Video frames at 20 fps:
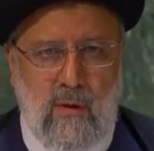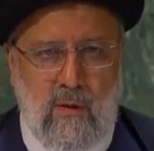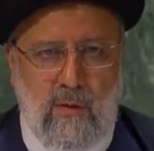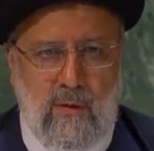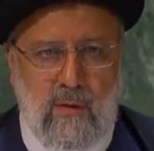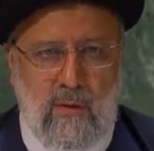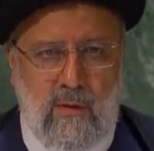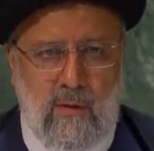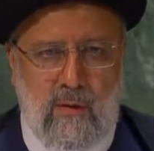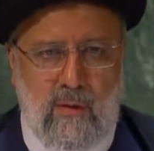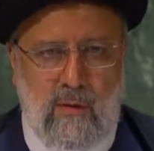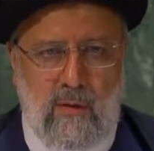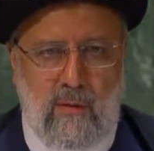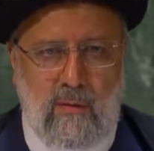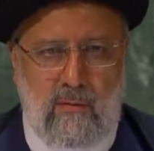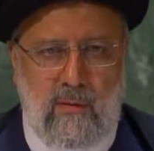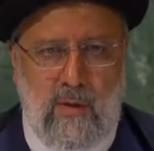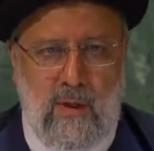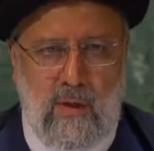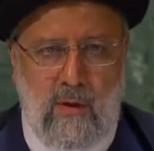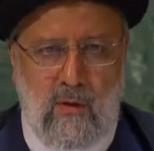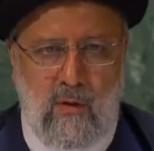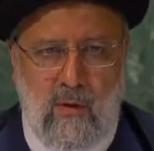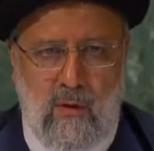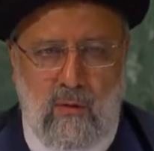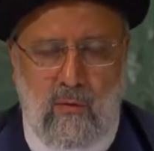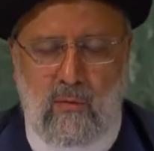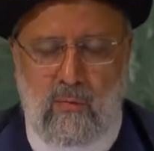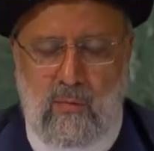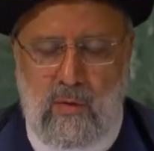Distinguished
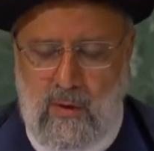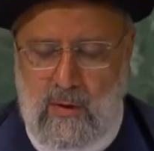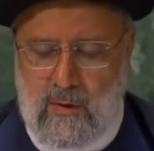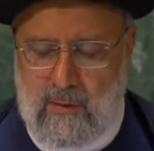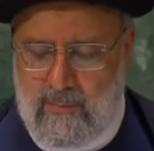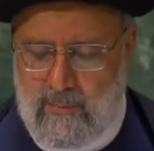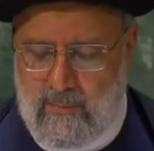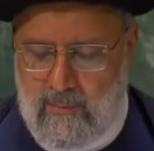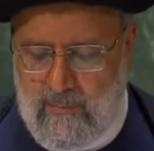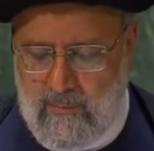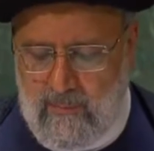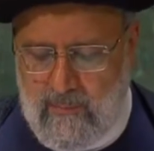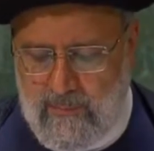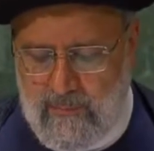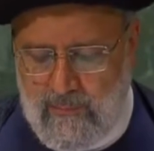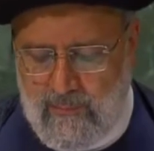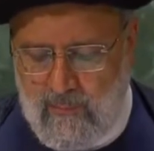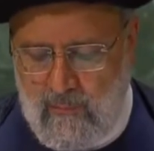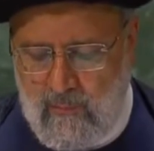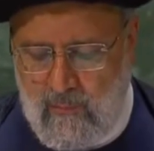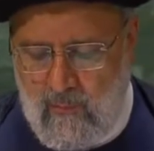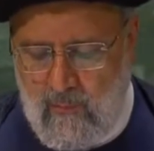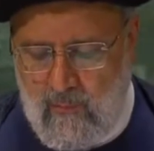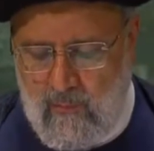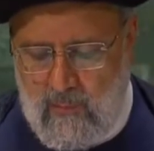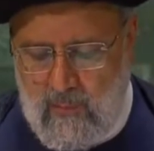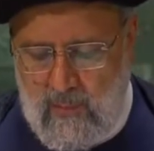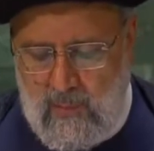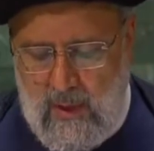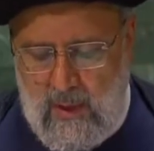delegates, ladies and
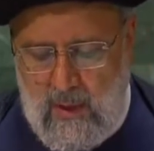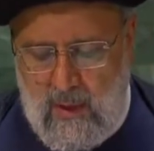gentlemen,